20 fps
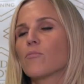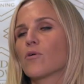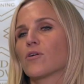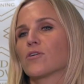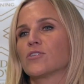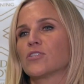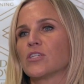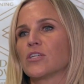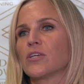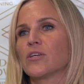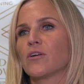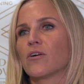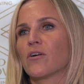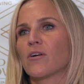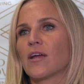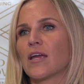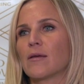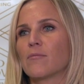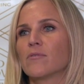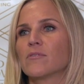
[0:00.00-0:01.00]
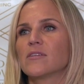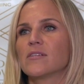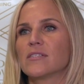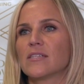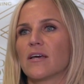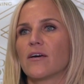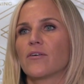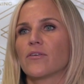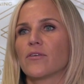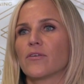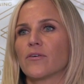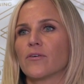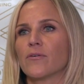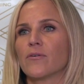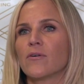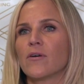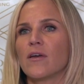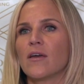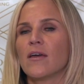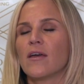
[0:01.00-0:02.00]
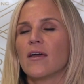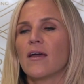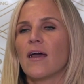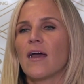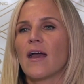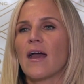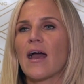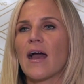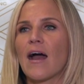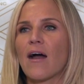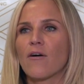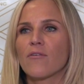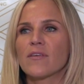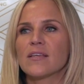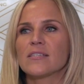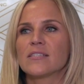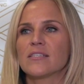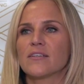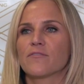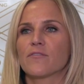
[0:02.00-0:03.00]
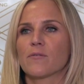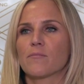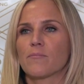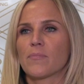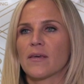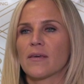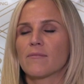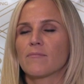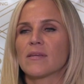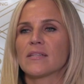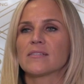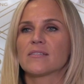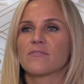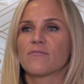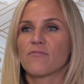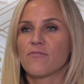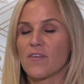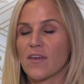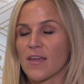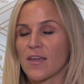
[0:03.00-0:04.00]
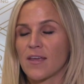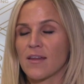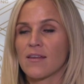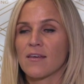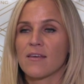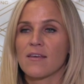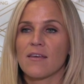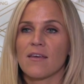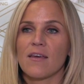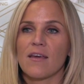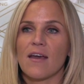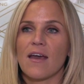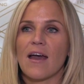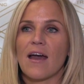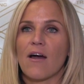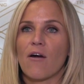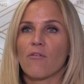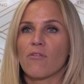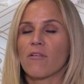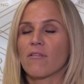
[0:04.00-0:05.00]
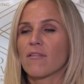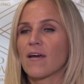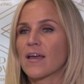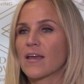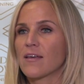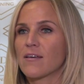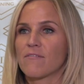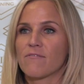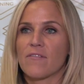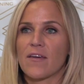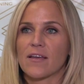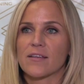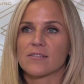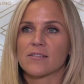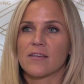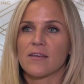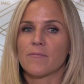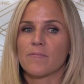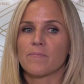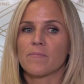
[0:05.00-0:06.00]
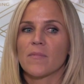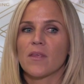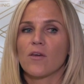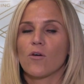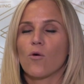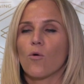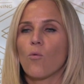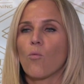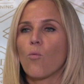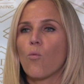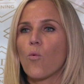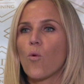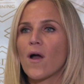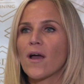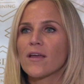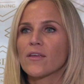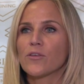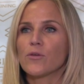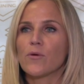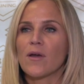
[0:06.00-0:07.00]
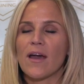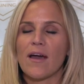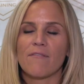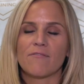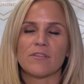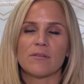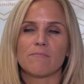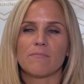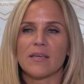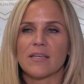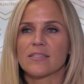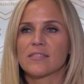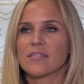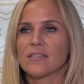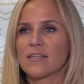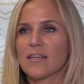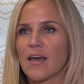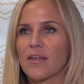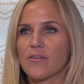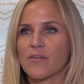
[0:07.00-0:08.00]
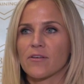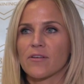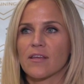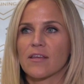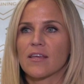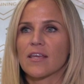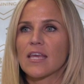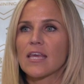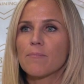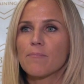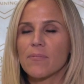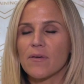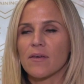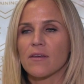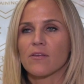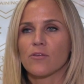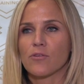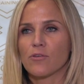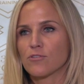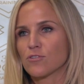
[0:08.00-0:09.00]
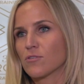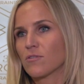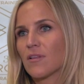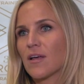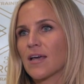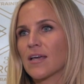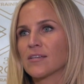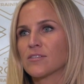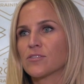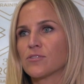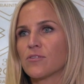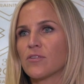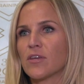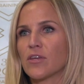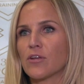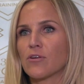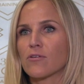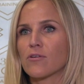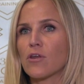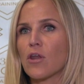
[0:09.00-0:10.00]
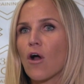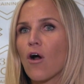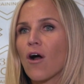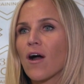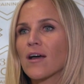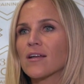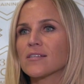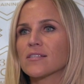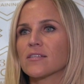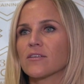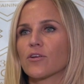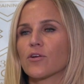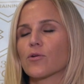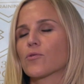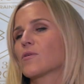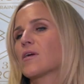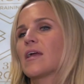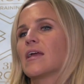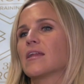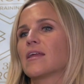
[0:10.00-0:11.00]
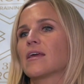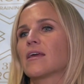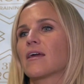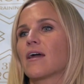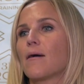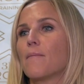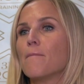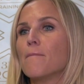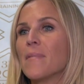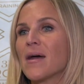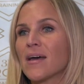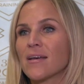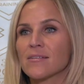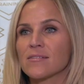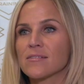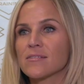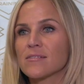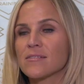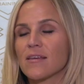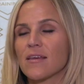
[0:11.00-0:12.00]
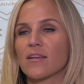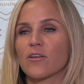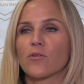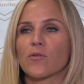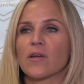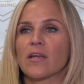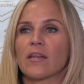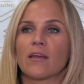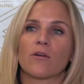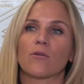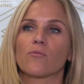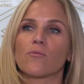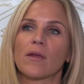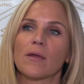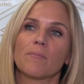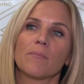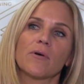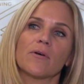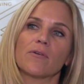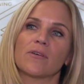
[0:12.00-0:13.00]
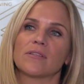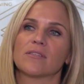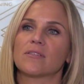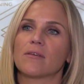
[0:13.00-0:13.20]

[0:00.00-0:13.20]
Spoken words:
Margie are able to tell you how these different pigments fade, how the light affects them, what you have to mix together to keep it neutralized so that you're not creating a mess and creating a rainbow in